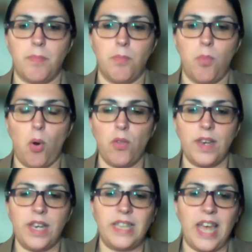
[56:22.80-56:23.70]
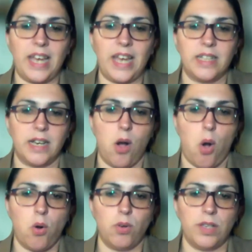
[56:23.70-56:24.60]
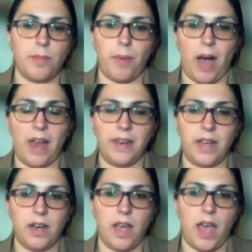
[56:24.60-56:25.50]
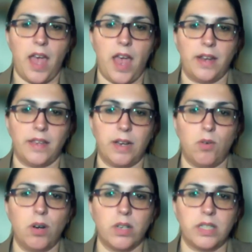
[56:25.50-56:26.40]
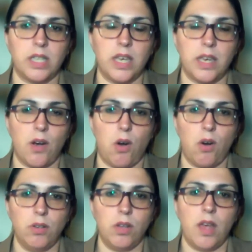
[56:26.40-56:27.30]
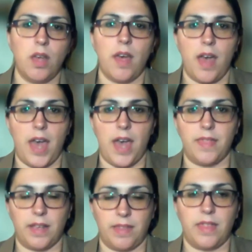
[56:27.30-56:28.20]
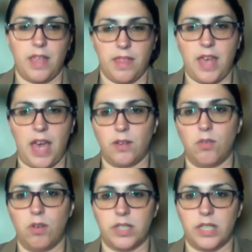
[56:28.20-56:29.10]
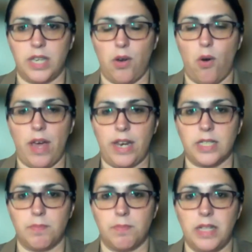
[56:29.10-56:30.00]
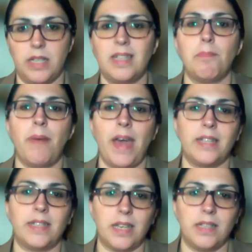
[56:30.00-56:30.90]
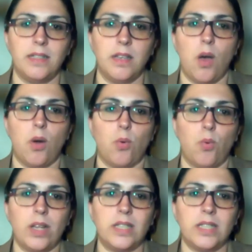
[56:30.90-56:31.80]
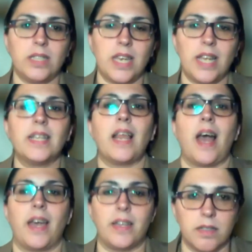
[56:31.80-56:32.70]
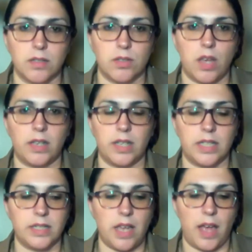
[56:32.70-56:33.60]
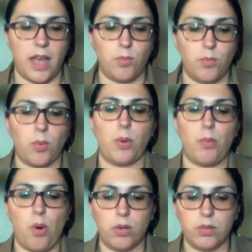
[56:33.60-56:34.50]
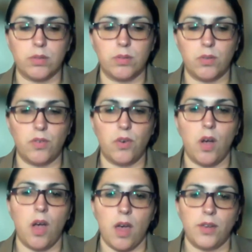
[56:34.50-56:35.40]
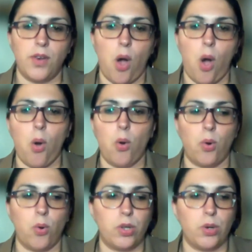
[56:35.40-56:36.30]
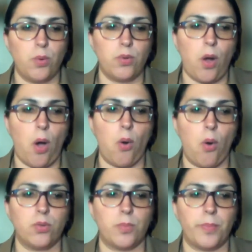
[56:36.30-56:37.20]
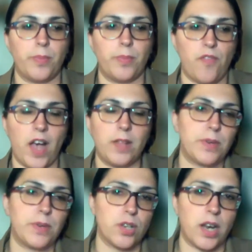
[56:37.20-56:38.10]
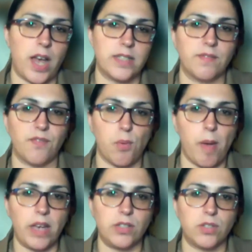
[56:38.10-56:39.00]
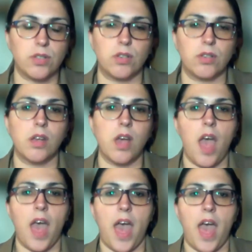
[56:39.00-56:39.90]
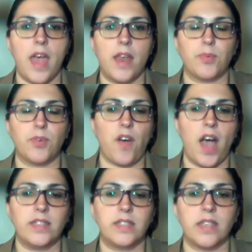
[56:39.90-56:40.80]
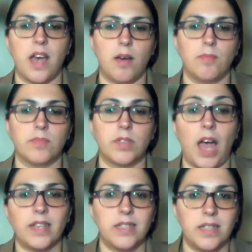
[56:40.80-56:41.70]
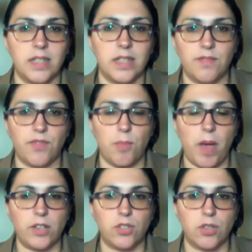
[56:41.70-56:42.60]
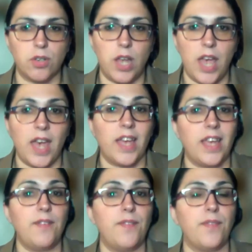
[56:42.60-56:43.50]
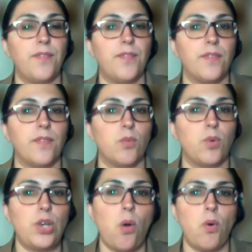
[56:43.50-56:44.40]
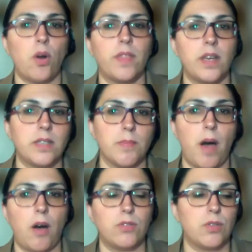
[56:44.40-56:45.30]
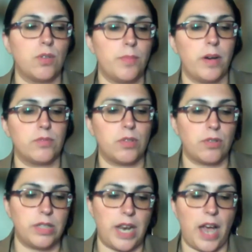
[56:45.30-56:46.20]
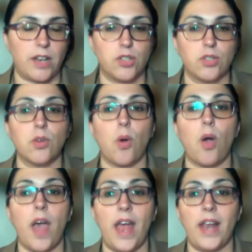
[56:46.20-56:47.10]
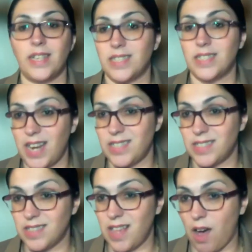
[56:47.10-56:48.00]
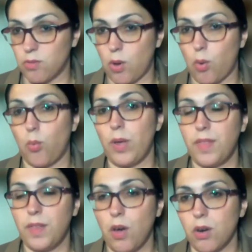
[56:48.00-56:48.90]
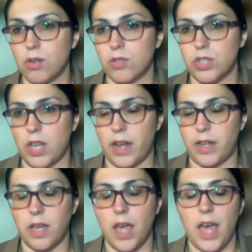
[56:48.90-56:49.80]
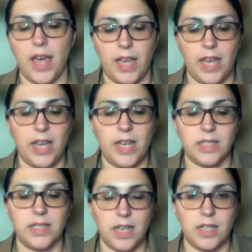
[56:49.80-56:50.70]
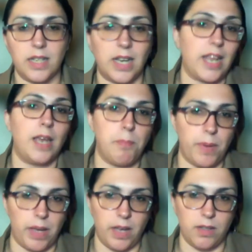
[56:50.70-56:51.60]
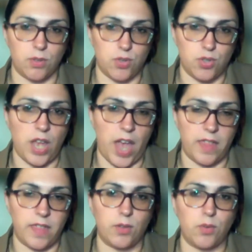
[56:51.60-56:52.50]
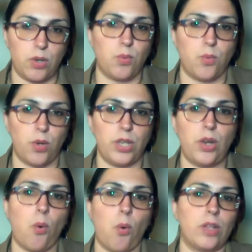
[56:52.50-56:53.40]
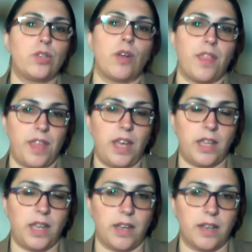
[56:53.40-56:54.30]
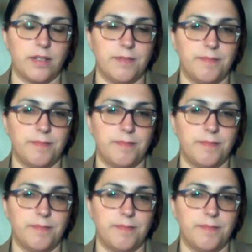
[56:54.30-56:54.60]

more than a decade ago in a panel, and the Google CEO, uh, the then Google CEO Eric Schmidt, debated what is the red line. So, and he said, well, we want to know who you know, to provide personalized information and provide some targeted information. If we know all this about you and about your interactions, and he stretched out with your consent is it creepy to say that we, we know what you're thinking?